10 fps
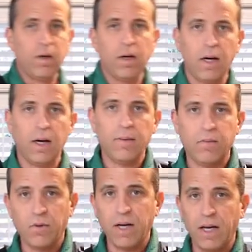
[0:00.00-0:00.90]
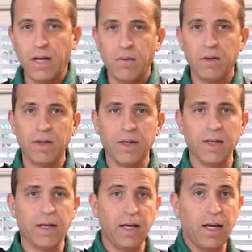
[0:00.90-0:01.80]
uh, right now,
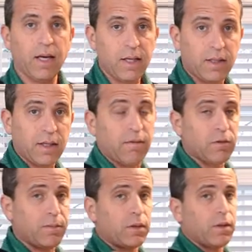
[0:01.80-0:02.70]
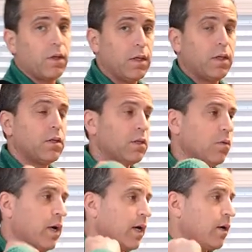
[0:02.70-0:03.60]
Again, it's comfortable to
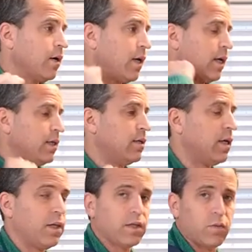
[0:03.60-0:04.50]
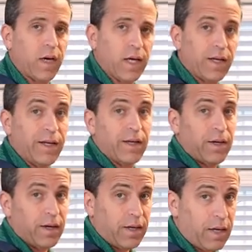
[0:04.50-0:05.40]
wear at uh, this weight.
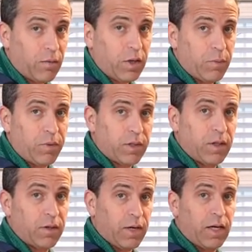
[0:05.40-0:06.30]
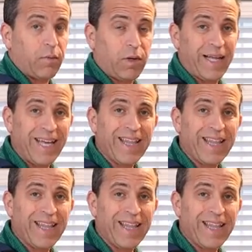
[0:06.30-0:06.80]
Now when you put your animal in